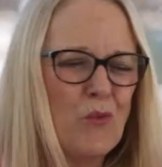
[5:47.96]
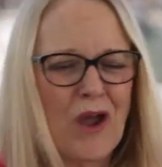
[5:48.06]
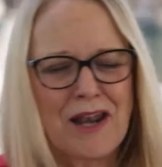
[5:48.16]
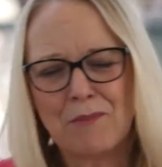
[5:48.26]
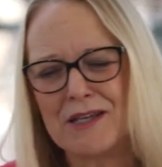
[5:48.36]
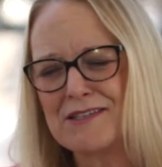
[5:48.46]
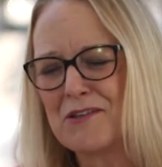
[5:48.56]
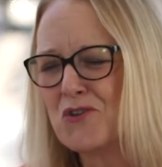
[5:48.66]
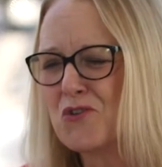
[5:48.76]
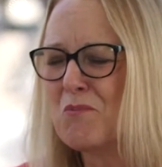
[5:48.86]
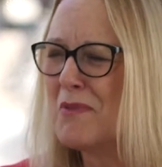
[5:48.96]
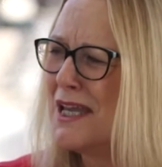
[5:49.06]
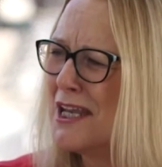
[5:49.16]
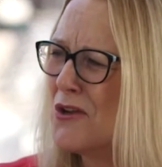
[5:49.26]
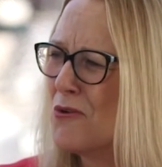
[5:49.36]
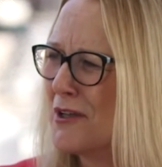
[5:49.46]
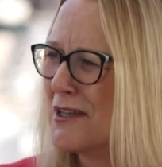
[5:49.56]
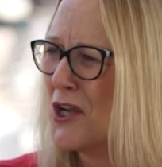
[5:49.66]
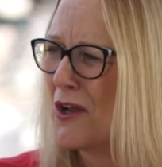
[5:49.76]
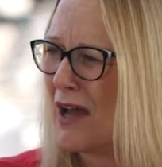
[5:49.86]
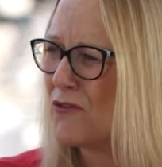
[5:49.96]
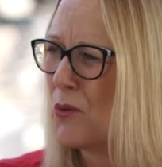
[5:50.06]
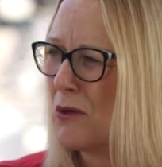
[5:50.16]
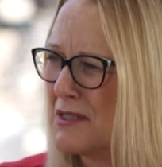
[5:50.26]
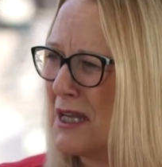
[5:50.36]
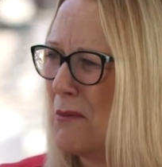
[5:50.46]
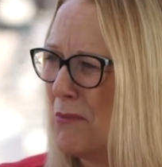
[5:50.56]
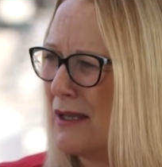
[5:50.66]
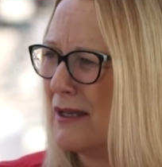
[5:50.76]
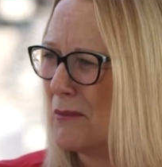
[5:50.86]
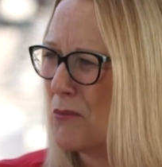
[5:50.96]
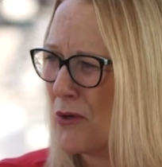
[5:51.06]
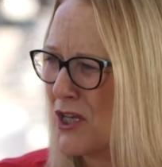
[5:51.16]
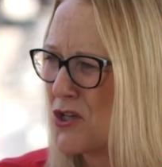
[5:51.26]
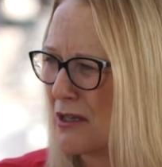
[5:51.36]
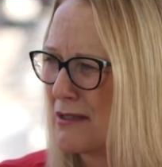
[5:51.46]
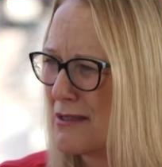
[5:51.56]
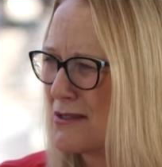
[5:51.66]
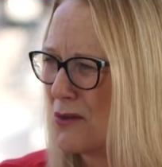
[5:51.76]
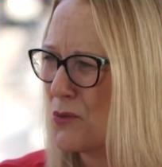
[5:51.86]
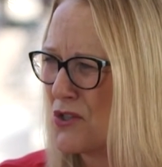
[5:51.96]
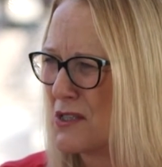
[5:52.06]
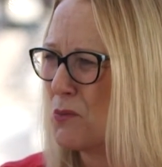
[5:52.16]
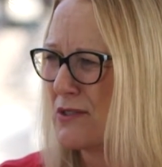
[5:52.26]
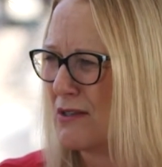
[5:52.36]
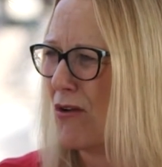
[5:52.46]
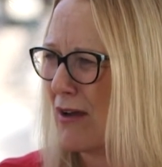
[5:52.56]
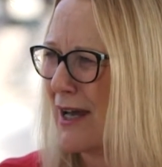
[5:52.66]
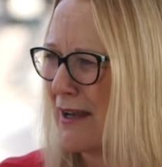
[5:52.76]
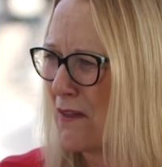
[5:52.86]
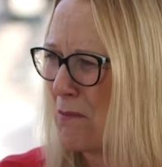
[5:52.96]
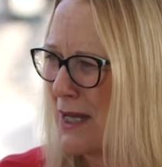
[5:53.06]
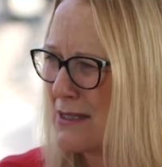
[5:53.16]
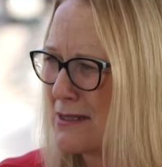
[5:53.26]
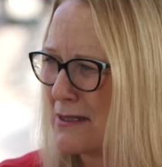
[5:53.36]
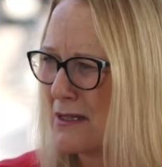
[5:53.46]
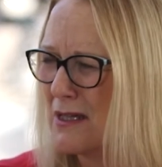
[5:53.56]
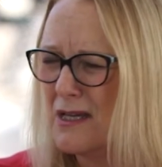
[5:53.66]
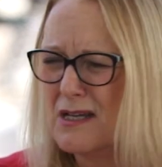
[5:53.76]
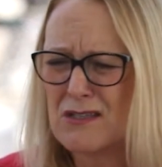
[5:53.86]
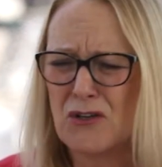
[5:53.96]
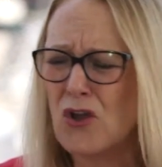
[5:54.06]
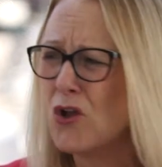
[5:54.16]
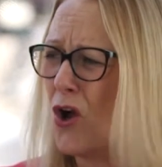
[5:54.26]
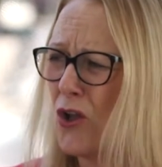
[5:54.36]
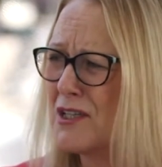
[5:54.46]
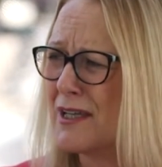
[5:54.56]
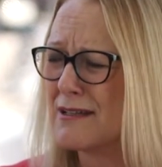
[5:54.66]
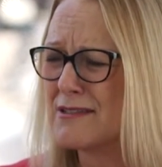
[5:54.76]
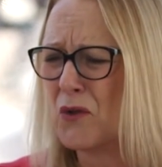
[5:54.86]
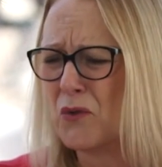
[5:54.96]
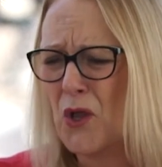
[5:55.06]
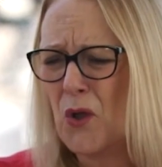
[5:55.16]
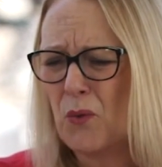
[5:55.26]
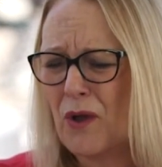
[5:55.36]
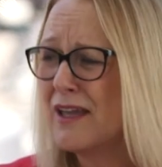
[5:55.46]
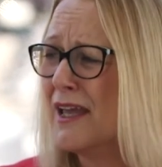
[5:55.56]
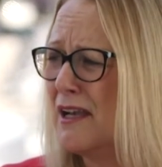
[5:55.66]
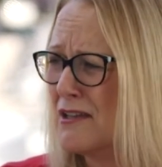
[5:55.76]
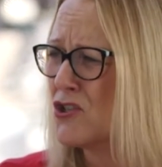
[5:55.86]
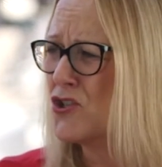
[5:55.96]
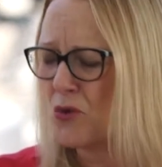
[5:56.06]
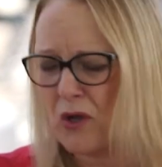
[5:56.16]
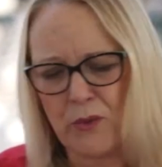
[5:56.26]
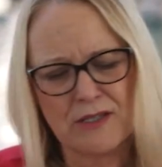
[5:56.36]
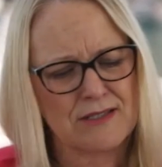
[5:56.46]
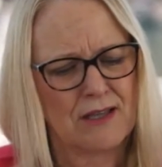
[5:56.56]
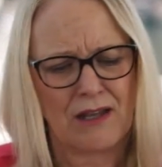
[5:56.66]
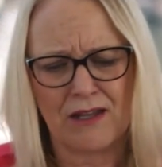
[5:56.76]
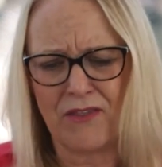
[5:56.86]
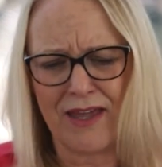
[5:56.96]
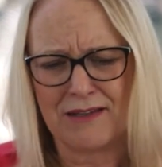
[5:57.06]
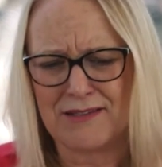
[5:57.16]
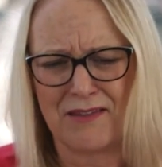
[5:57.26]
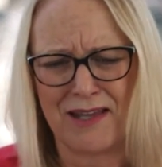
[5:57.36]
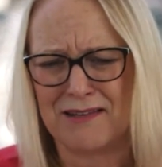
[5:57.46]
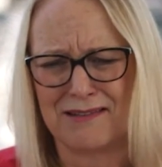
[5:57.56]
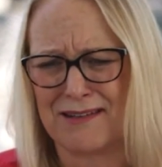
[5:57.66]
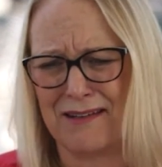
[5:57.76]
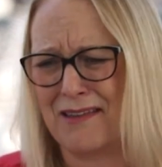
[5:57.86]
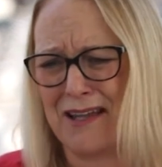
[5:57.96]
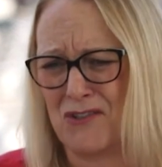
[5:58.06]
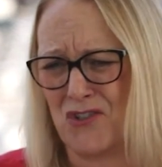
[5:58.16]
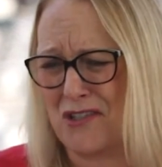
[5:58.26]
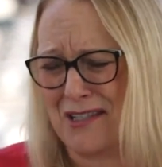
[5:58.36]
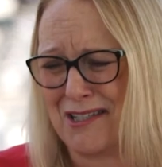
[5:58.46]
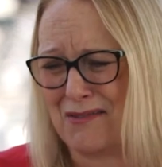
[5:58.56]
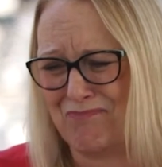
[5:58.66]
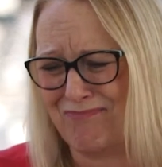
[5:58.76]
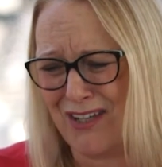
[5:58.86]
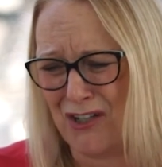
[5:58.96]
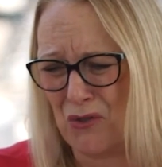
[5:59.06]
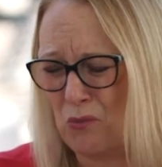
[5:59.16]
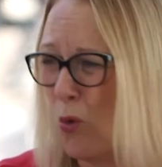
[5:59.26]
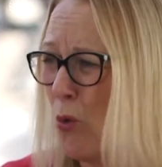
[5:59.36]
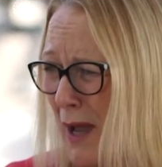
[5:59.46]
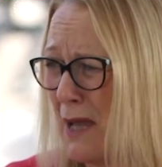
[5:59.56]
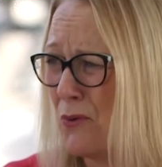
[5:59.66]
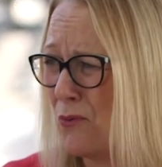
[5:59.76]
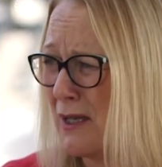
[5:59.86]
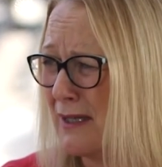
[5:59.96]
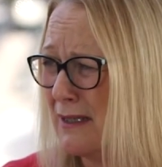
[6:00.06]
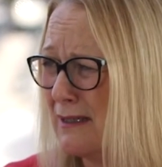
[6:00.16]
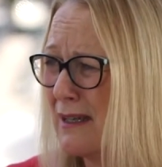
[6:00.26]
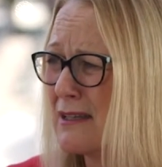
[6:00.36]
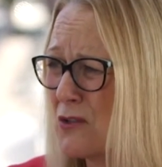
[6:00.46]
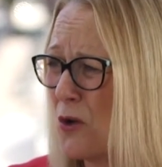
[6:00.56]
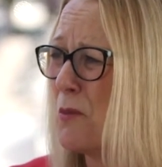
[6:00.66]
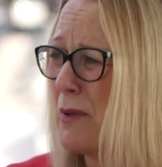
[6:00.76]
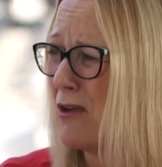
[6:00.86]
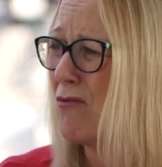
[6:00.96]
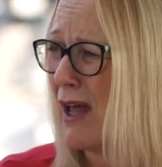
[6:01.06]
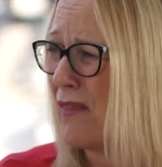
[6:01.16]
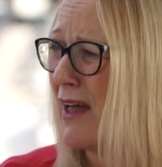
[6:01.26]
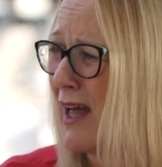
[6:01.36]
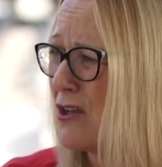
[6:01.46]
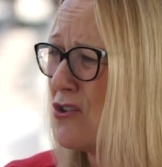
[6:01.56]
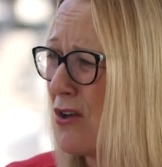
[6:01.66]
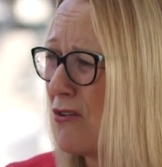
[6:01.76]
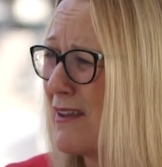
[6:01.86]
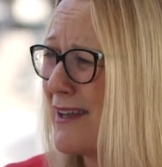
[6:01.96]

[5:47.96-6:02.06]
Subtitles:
writing about social media and, after a while, 10 billion impressions, which just was not cutting the mustard. So no context. So again, as a jury, we decided that is just, wallpaper, really. It's got to be around the hard dollar at